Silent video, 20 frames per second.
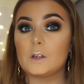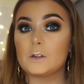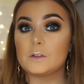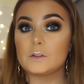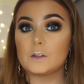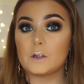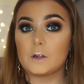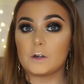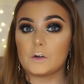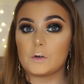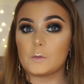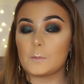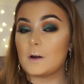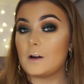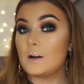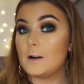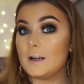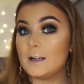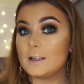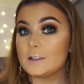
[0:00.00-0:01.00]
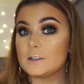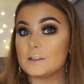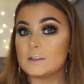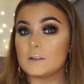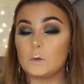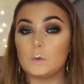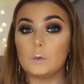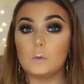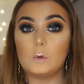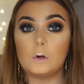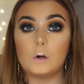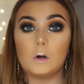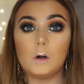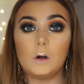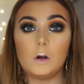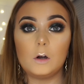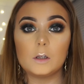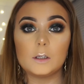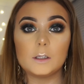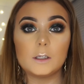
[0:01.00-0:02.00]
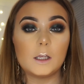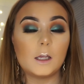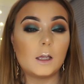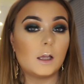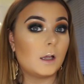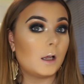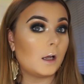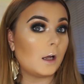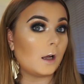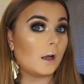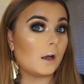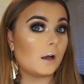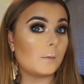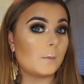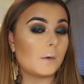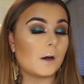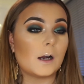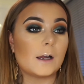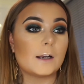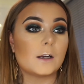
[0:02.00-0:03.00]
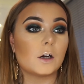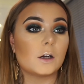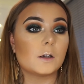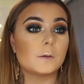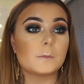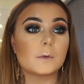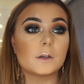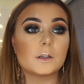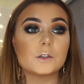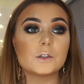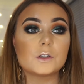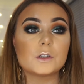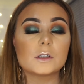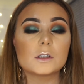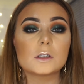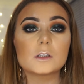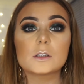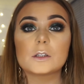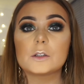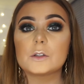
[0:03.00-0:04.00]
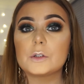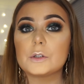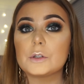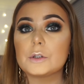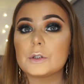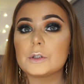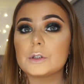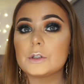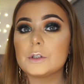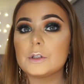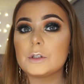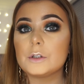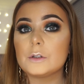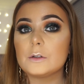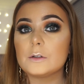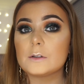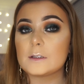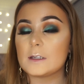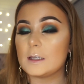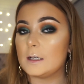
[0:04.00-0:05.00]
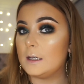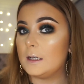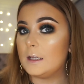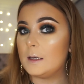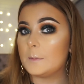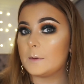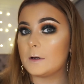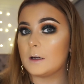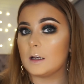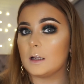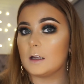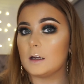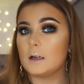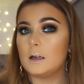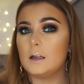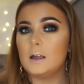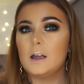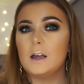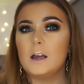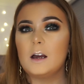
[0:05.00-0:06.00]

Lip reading: So my eyelashes are all on, and I'm just going to choose a lip colour.